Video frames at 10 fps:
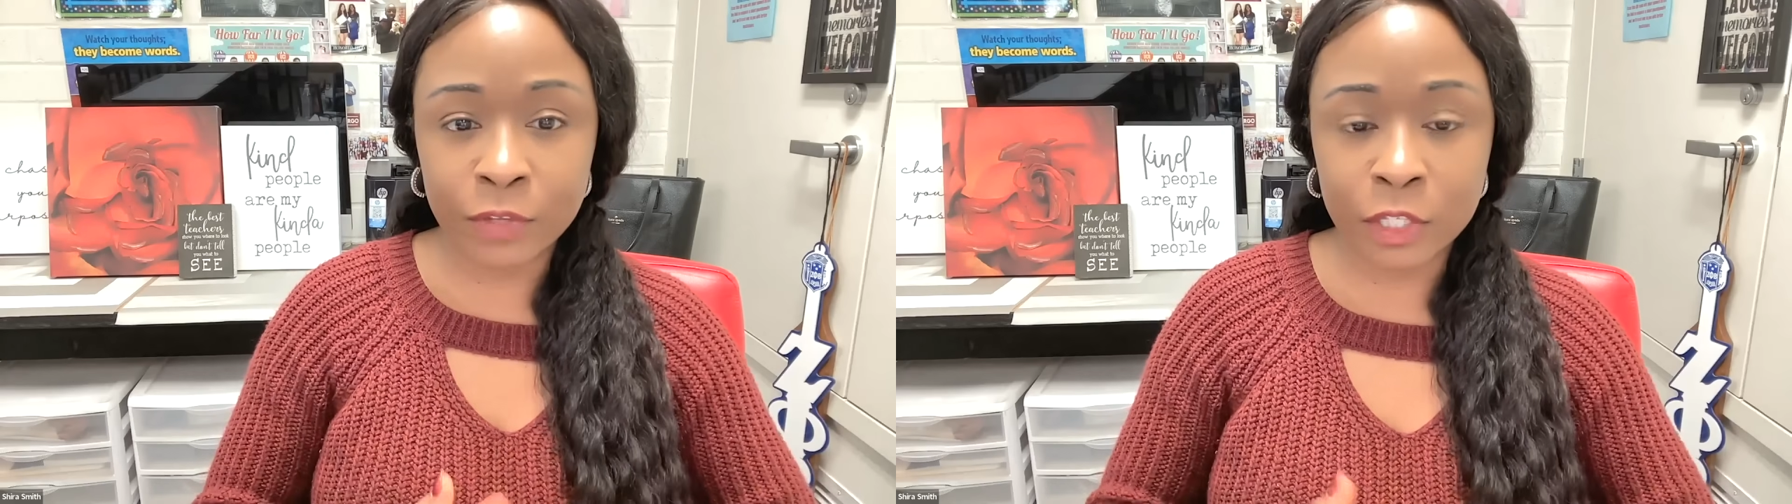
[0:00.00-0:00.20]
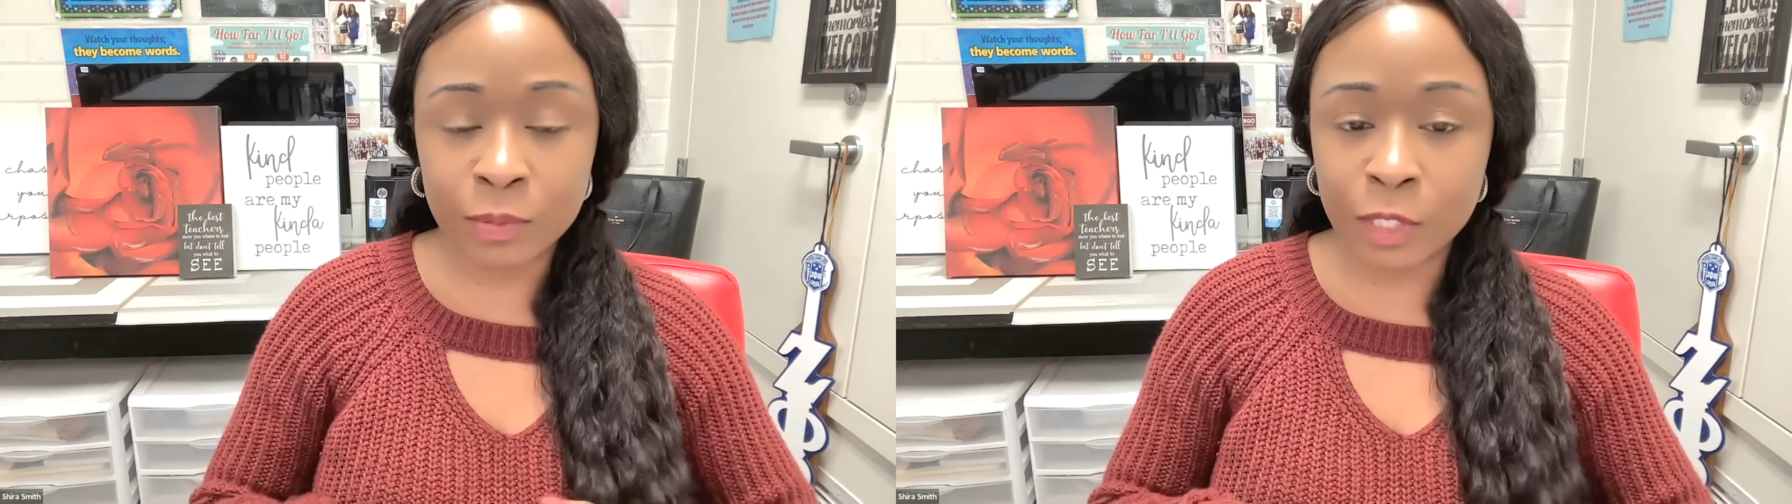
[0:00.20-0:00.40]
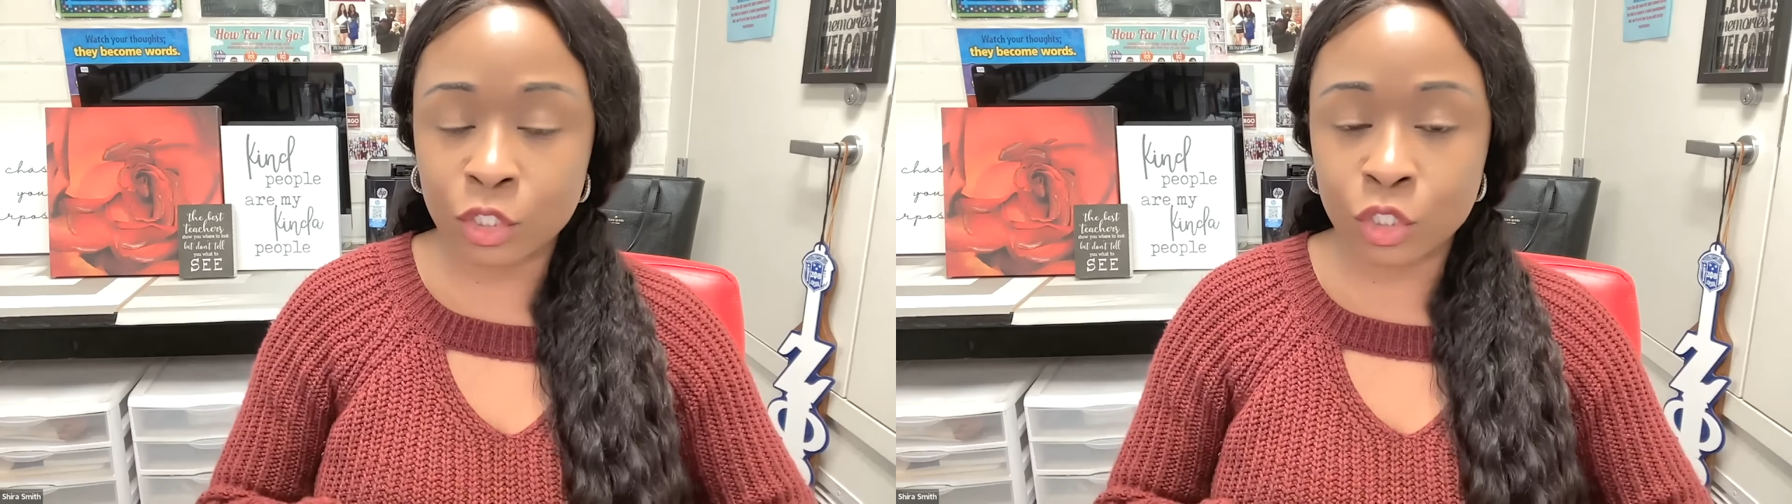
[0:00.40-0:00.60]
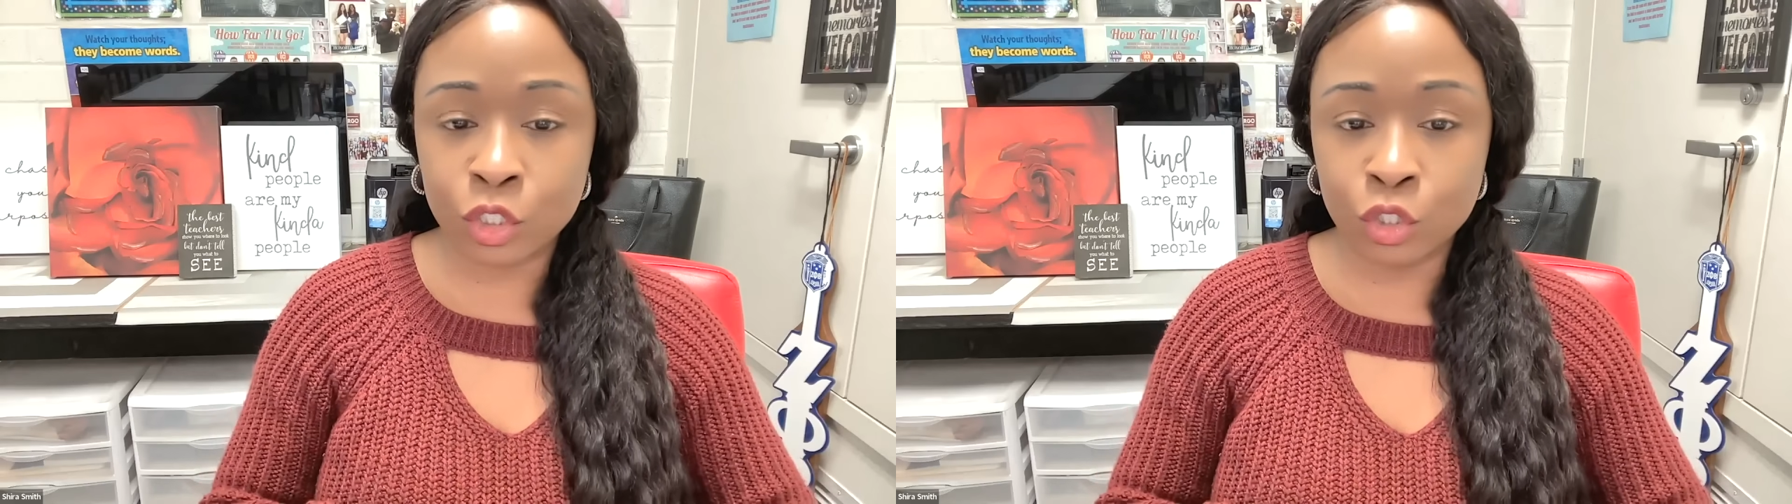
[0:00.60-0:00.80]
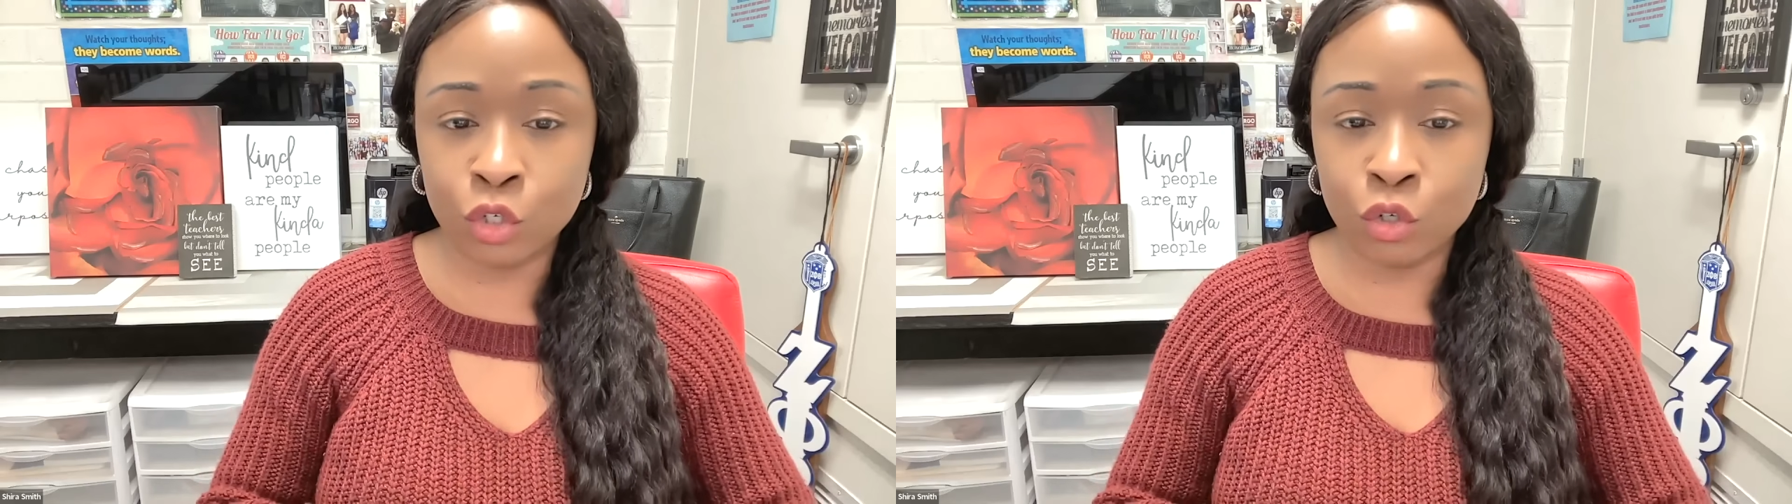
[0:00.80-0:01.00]
is because
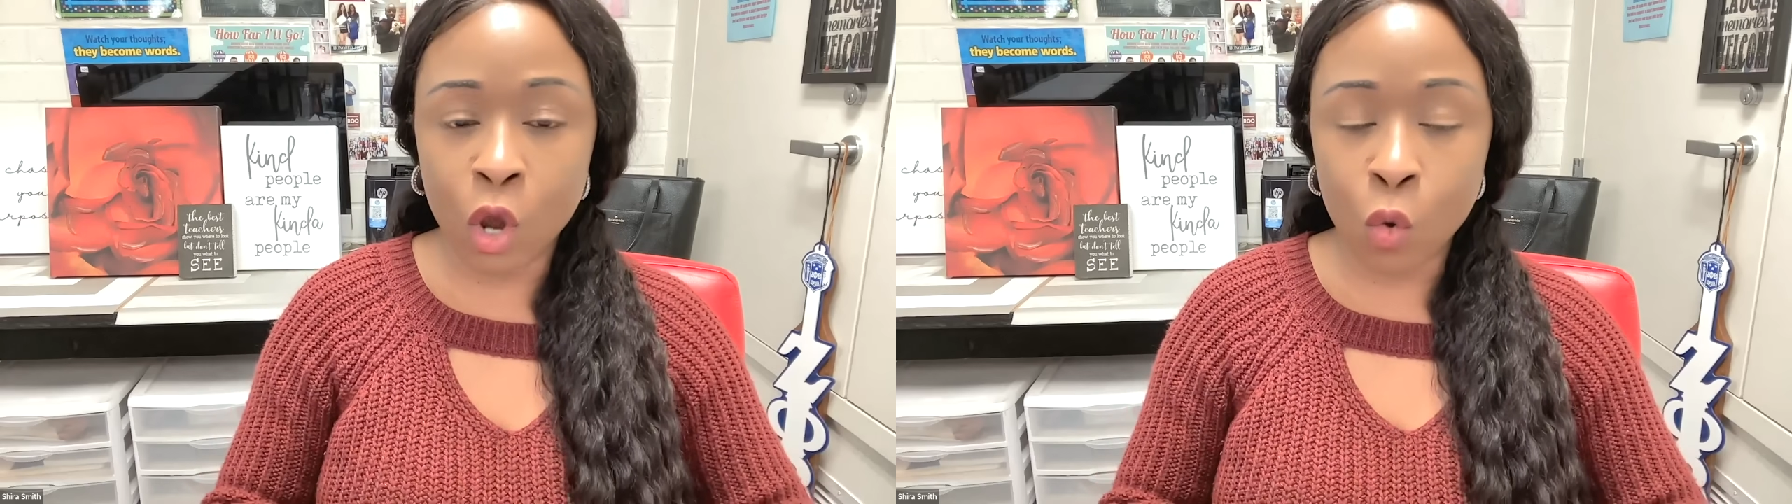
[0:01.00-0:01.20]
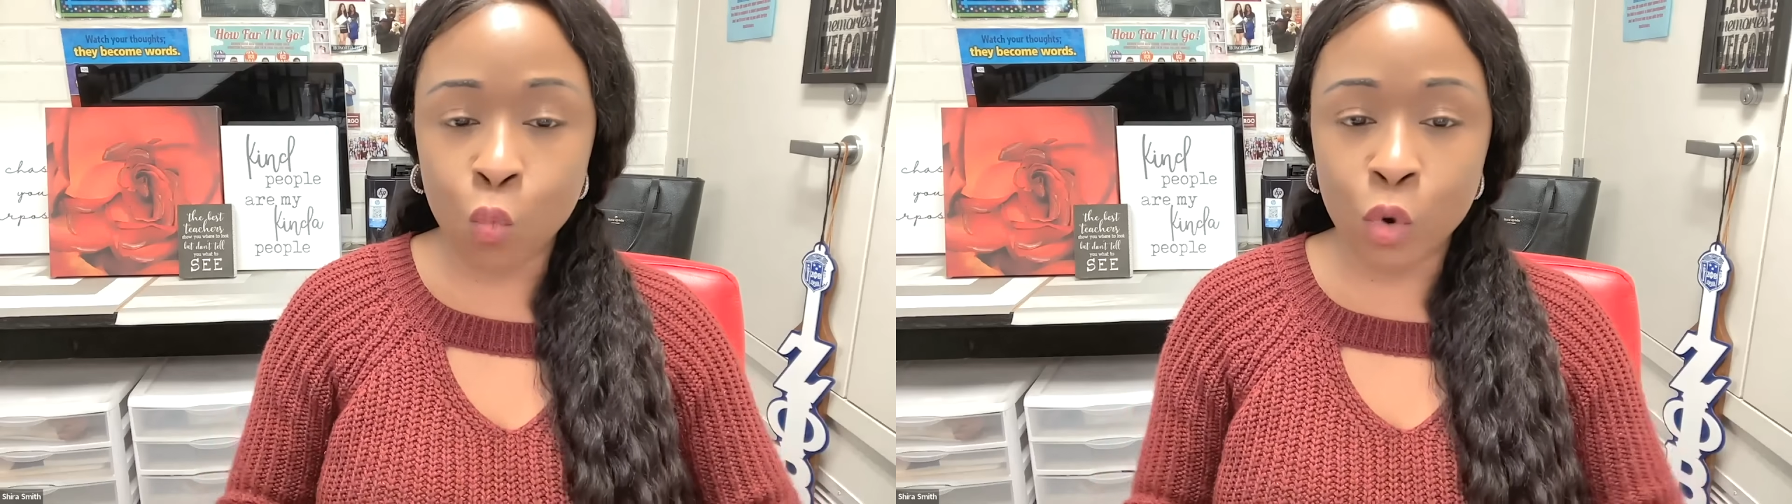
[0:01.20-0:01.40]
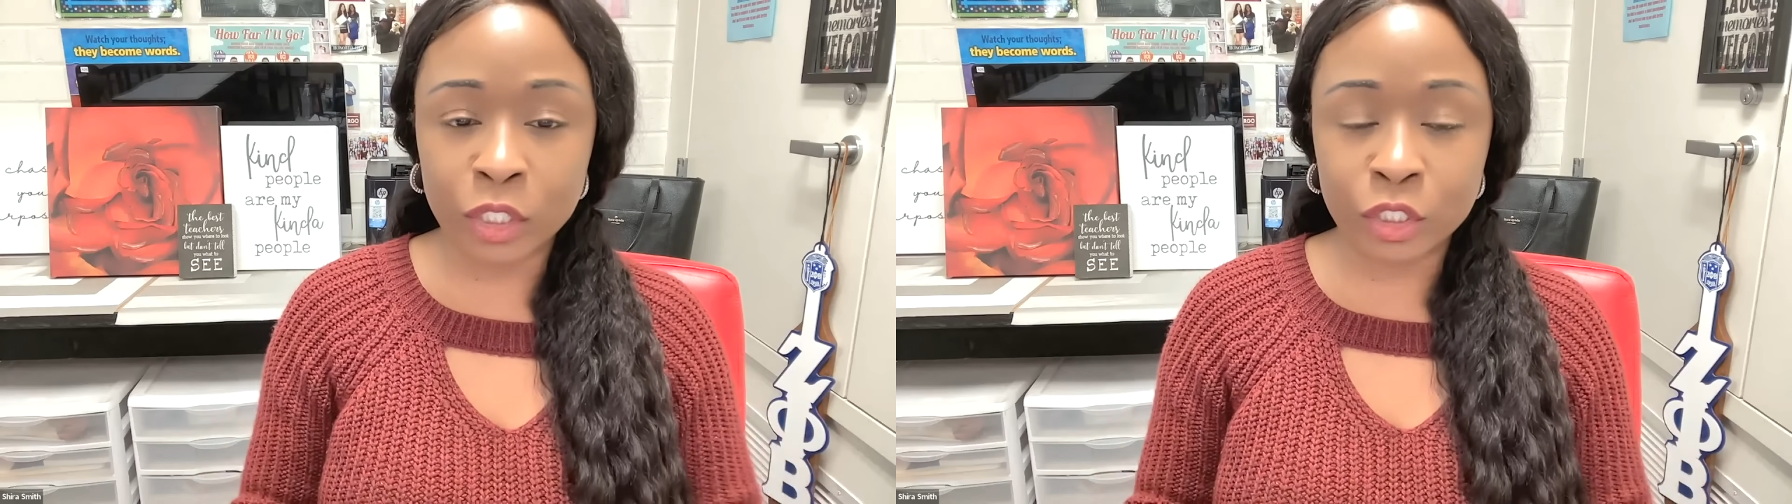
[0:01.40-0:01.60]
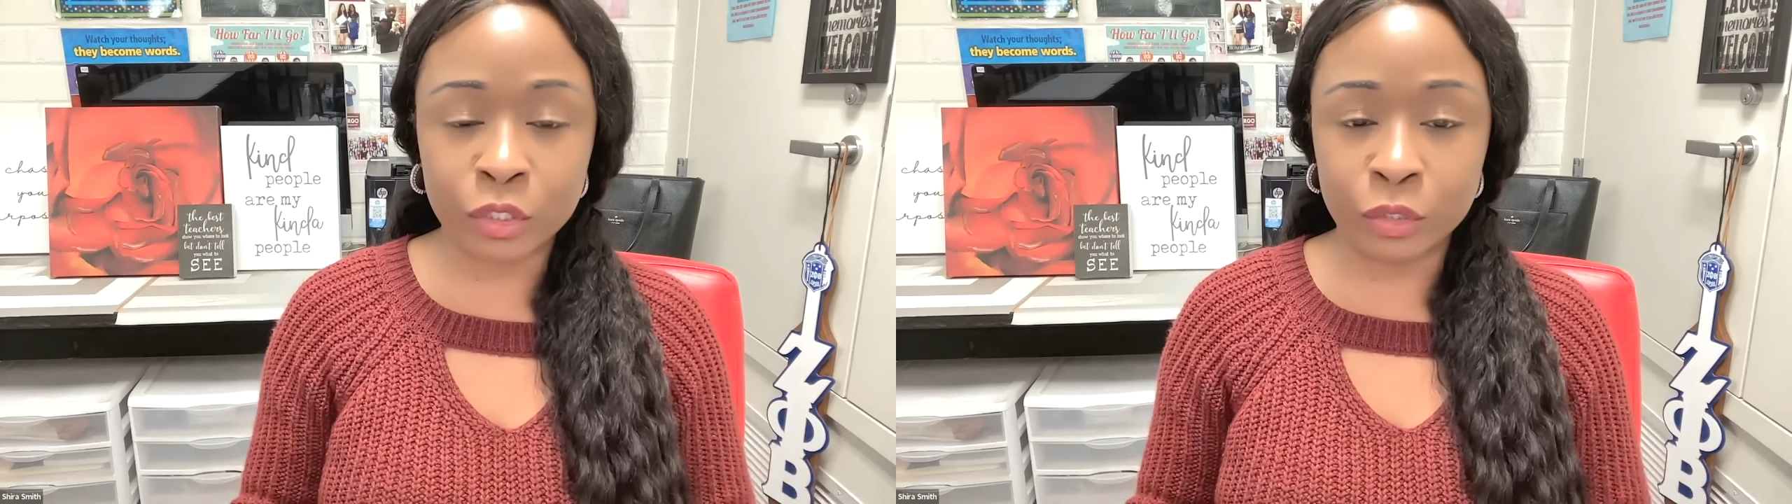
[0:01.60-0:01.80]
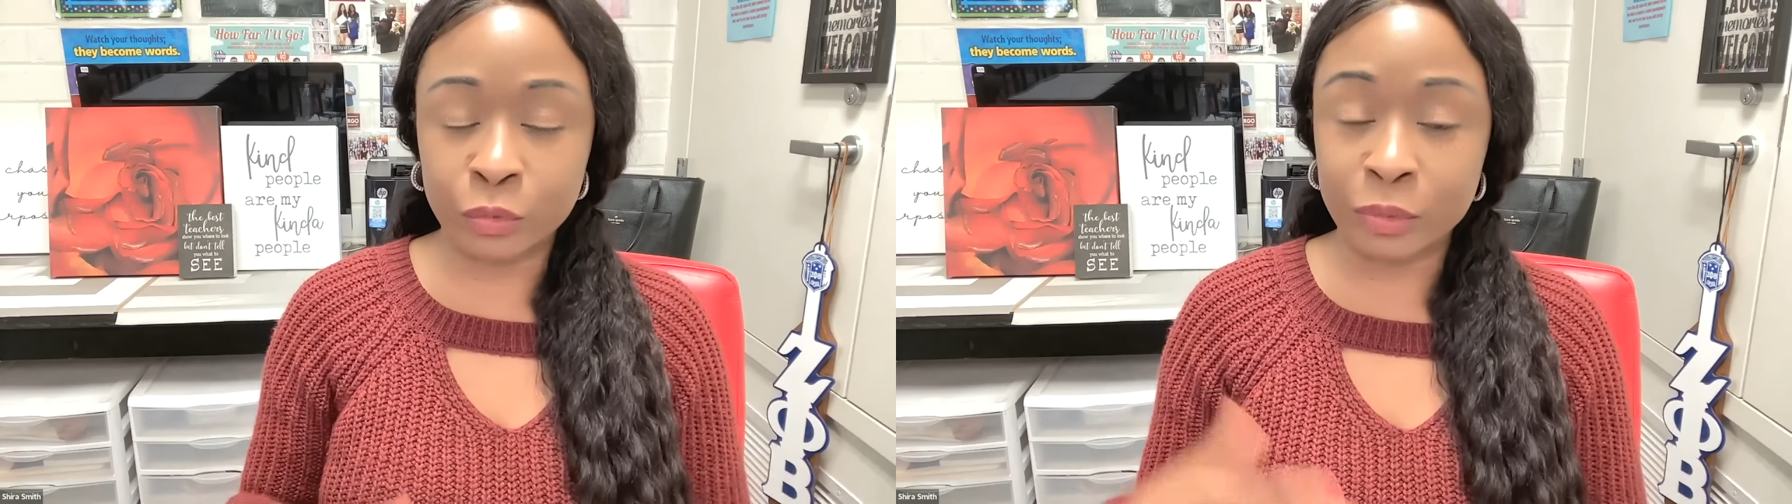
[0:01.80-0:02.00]
you don't want to,